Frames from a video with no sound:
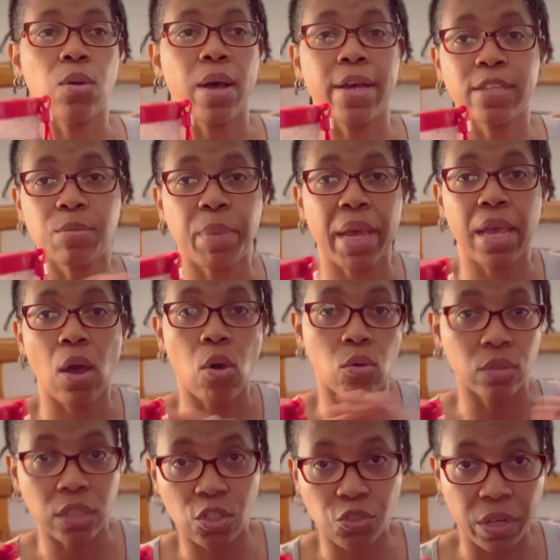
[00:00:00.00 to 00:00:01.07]
husband
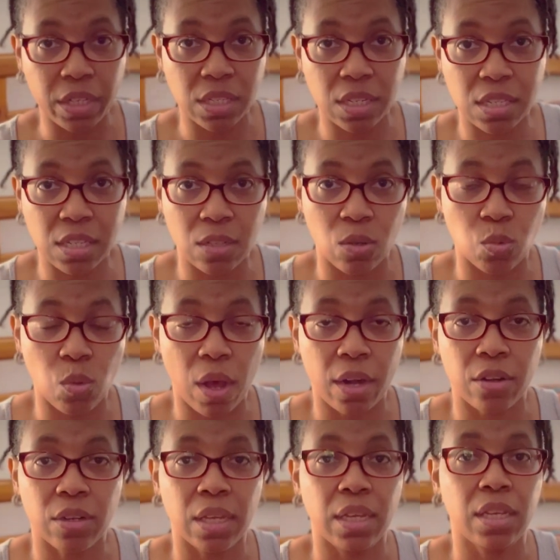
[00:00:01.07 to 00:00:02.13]
only drinks distilled
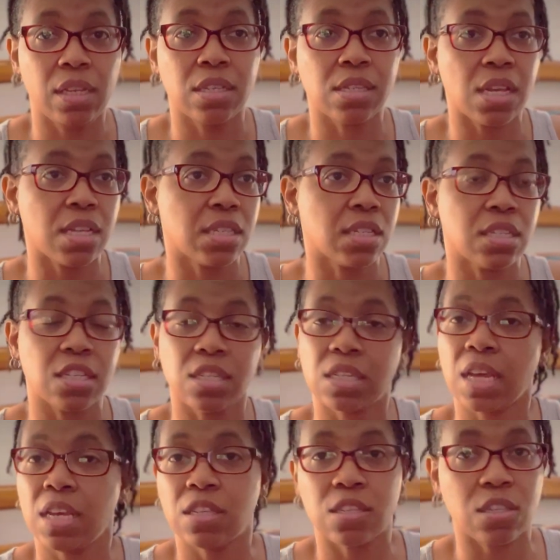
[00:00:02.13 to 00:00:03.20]
water. He says it just
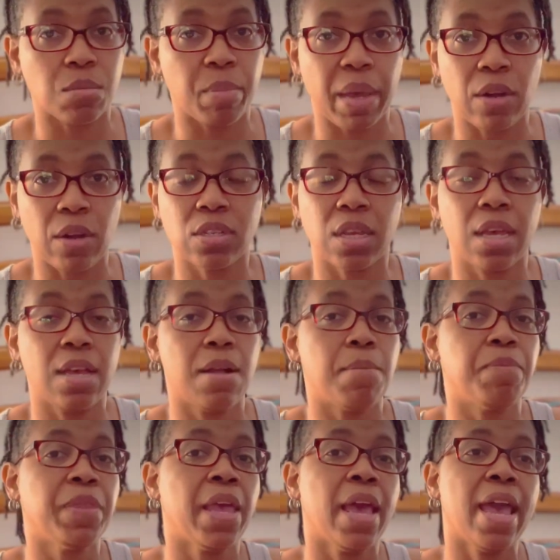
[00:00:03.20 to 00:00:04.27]
tastes better to
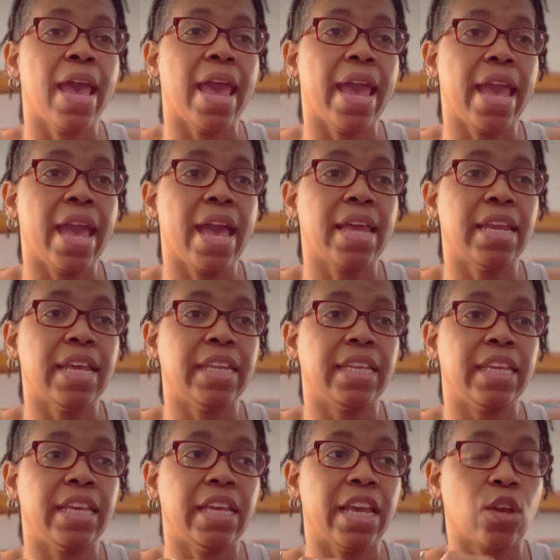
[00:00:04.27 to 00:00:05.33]
him, and
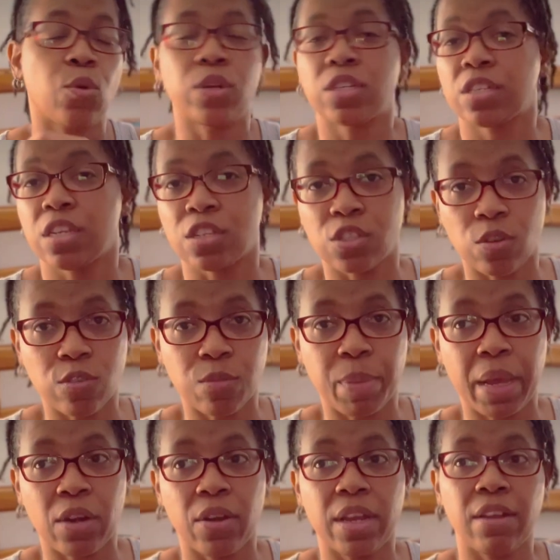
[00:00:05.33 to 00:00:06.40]
it quenches his thirst
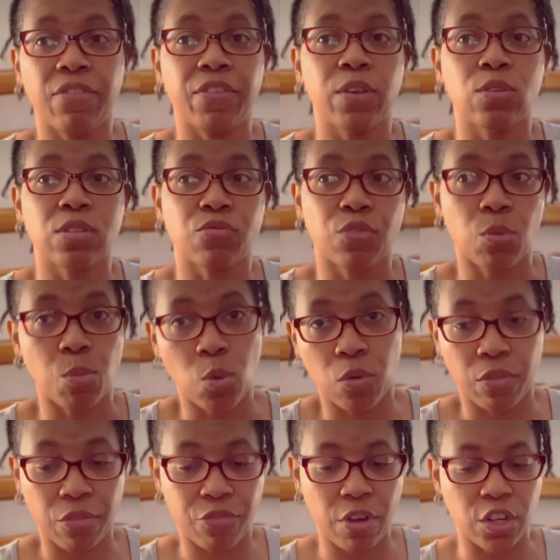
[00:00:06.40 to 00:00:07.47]
better, and it feels more
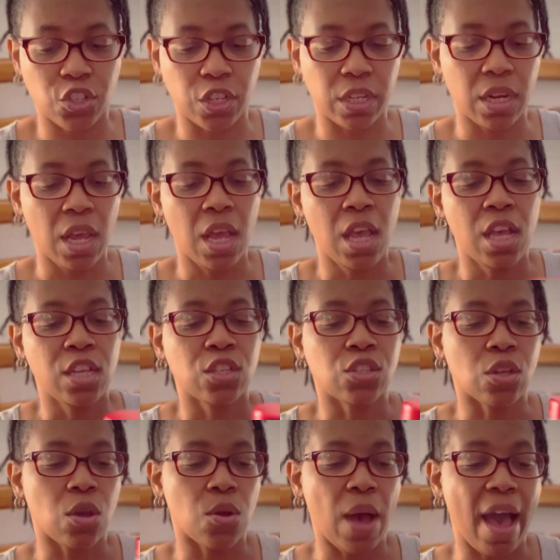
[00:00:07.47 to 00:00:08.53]
refreshing.
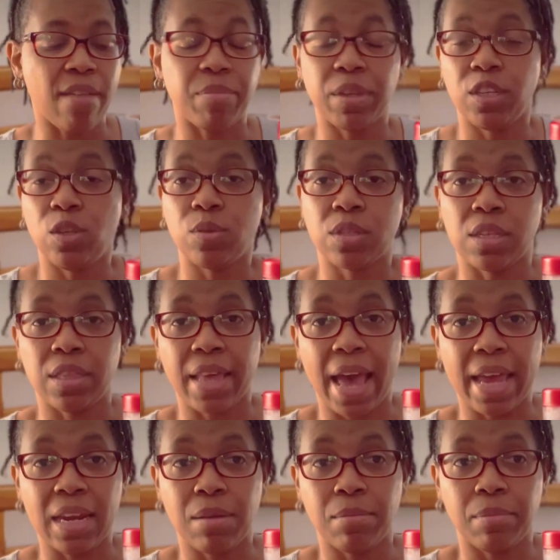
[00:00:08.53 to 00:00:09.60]
So I've been using
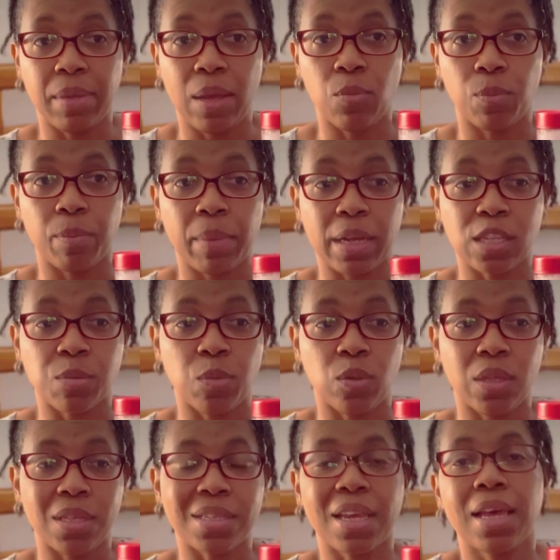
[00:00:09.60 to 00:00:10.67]
that in my
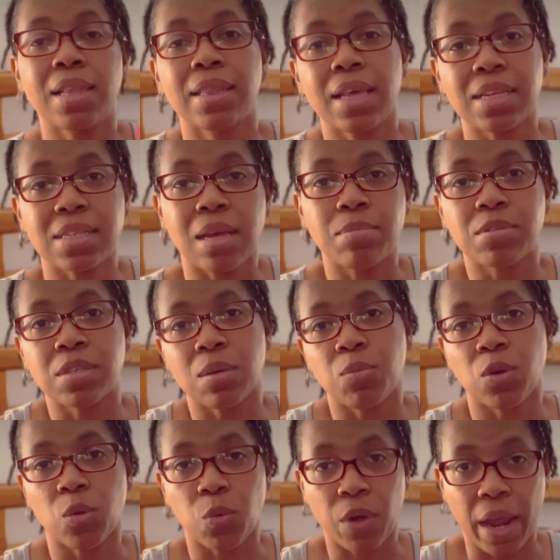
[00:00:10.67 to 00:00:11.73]
smoothies, unless I'm
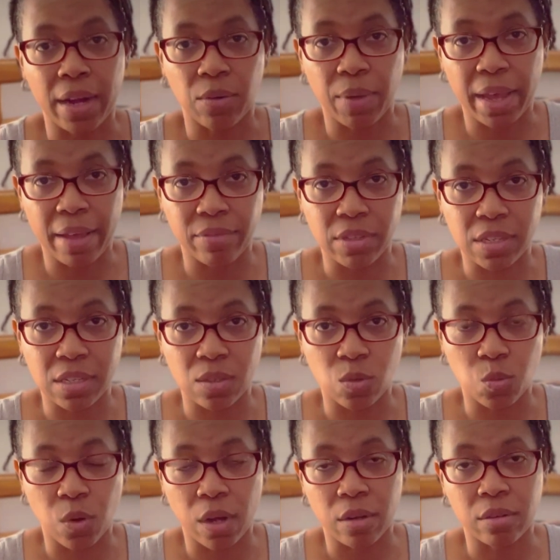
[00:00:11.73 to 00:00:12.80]
somewhere where I don't have distilled
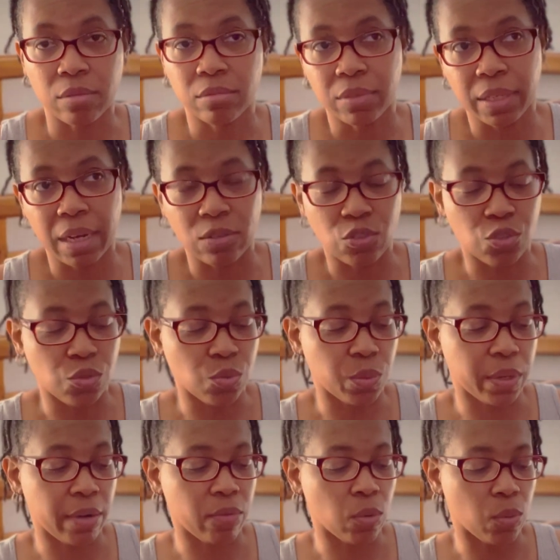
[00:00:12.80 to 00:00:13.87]
water. Then I'll just use
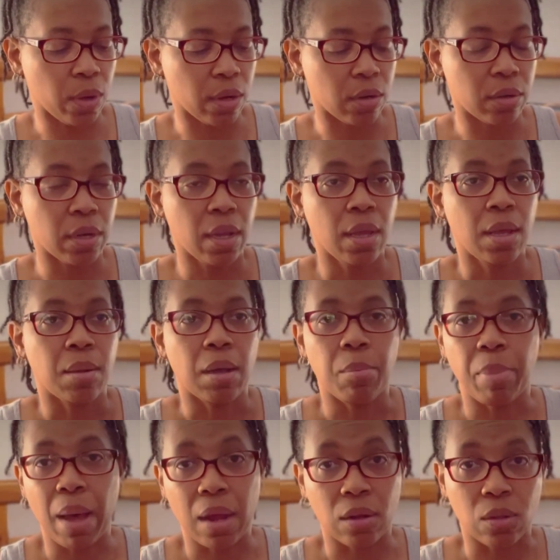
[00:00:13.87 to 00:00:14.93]
whatever water, a
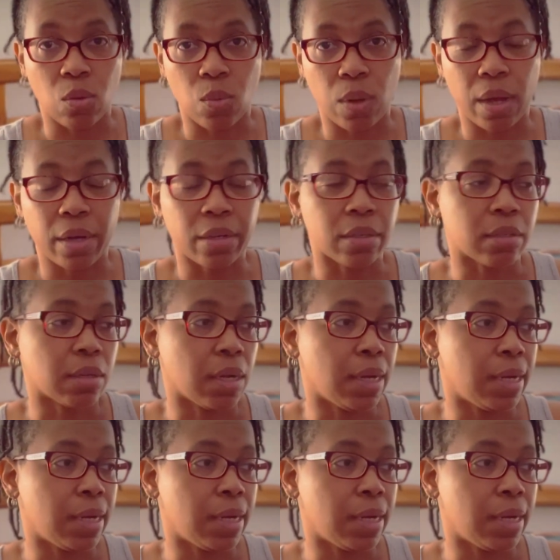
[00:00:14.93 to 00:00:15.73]
bottle of water,